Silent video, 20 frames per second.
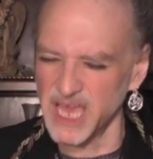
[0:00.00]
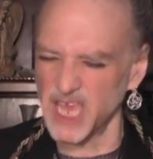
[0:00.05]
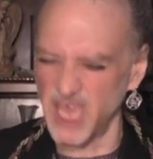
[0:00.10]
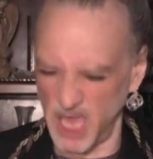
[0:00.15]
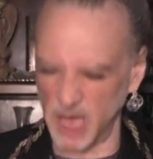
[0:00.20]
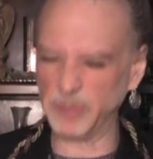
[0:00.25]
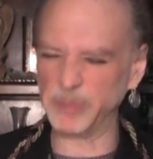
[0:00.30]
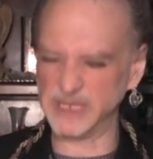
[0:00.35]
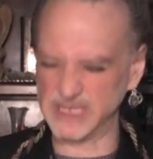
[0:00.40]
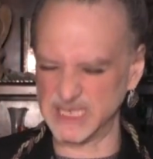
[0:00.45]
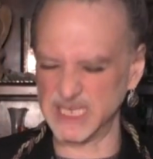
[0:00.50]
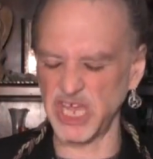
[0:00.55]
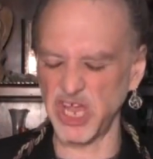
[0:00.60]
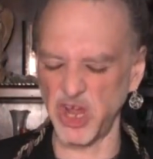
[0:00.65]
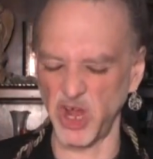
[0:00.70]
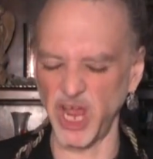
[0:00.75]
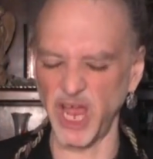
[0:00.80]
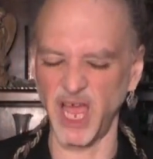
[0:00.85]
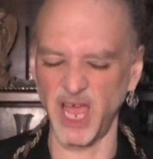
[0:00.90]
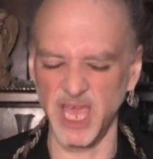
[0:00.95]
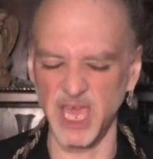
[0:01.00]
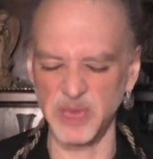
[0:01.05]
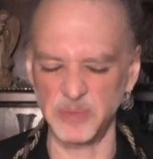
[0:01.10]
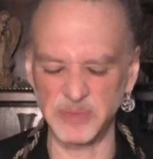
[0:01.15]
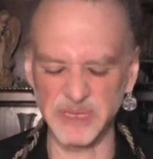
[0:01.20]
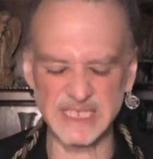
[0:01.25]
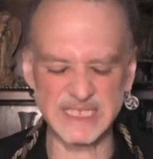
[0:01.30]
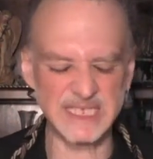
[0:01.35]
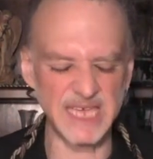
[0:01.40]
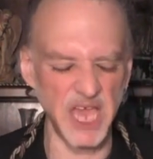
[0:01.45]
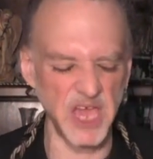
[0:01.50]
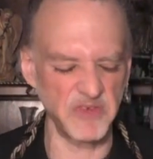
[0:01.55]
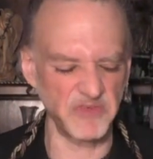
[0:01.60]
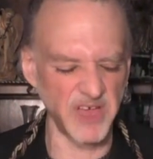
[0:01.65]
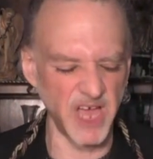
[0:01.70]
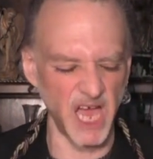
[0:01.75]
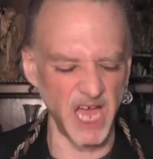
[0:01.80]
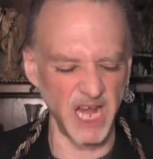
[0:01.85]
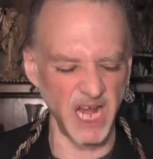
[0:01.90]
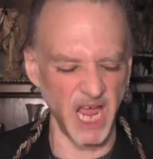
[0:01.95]
Keep it secret, keep it
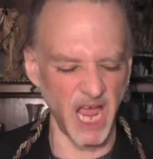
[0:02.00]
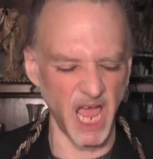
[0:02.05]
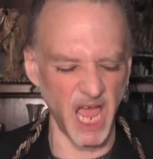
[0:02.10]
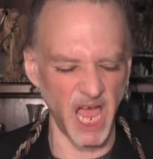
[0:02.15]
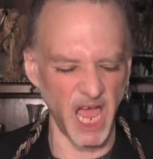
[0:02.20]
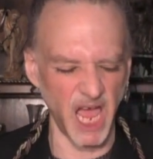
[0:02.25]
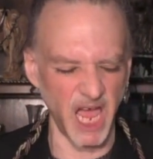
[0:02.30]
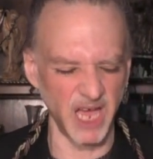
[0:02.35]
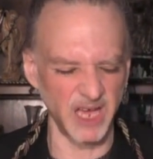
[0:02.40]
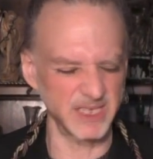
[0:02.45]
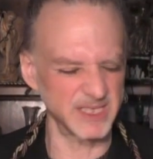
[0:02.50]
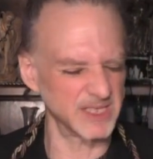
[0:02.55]
safe kind of gig.